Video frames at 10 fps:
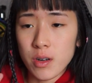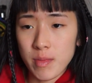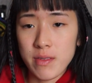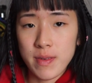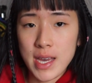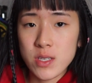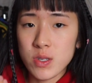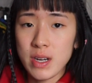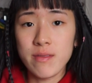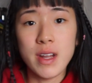on my face,
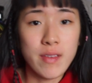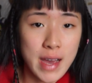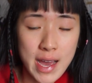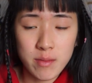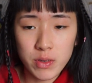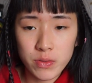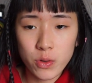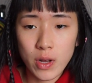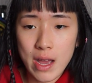which I've never had before.